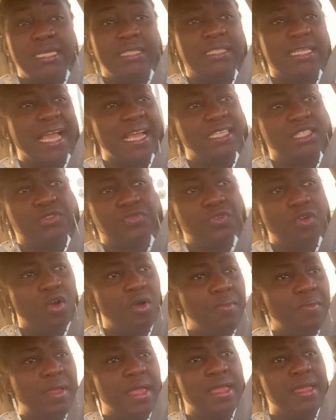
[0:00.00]
just
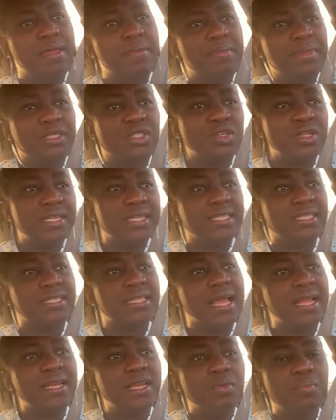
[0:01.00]
from a
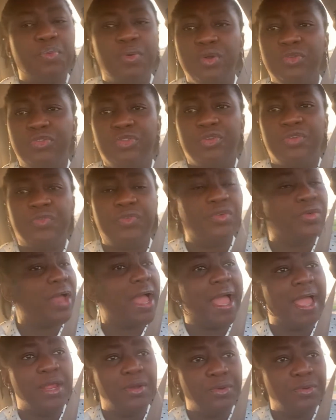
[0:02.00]
misunderstanding point of view,
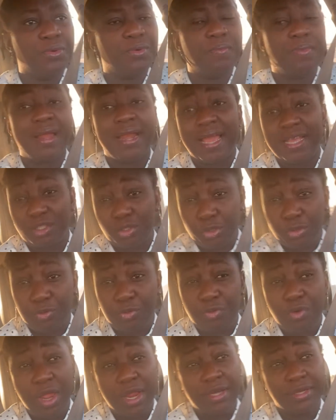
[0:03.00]
I know. But as your
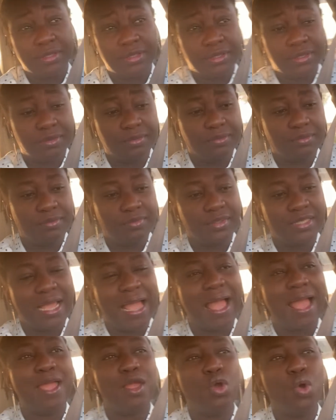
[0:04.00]
friend,
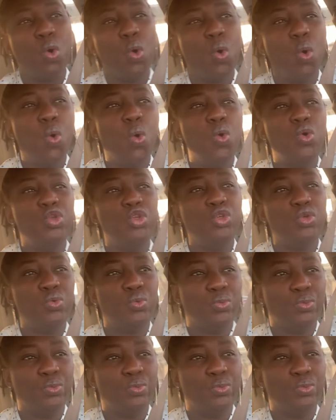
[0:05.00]
I owe you.